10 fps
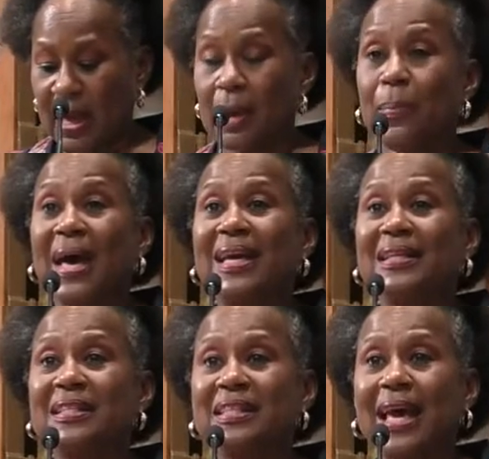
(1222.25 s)
by
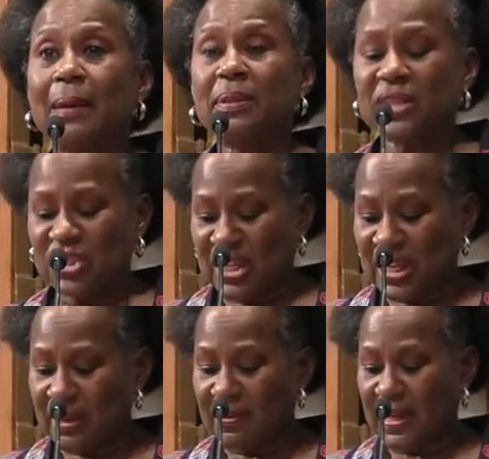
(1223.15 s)

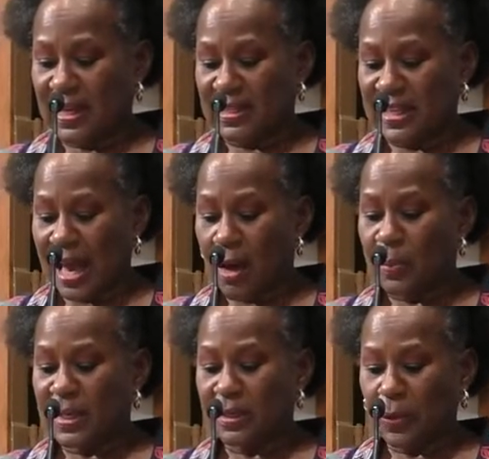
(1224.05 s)
establishing the
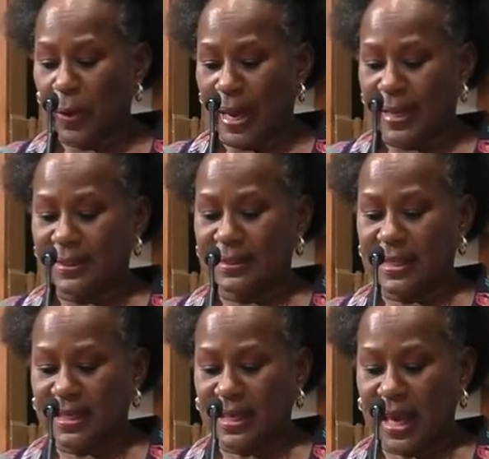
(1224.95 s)
endowment grant
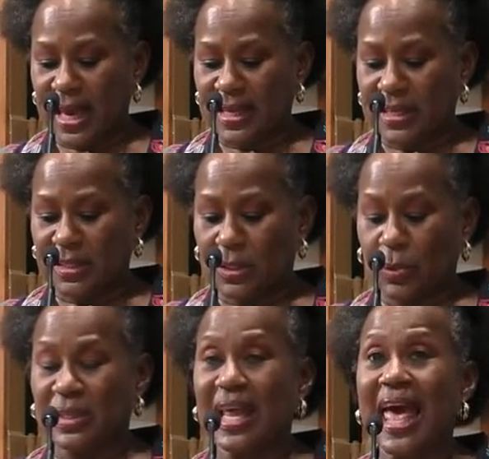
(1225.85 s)
dedicated to
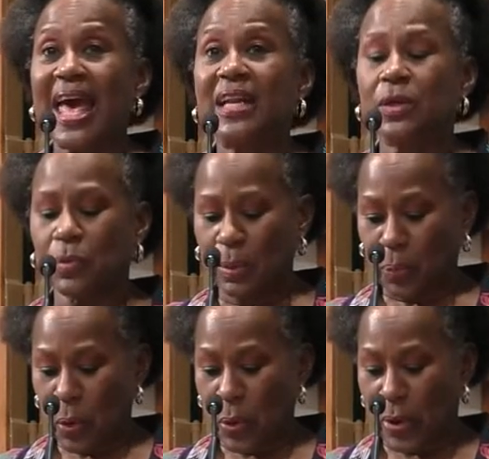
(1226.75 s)
an annual
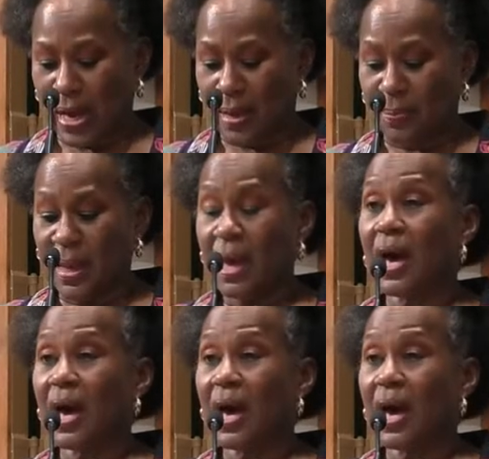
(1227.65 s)
program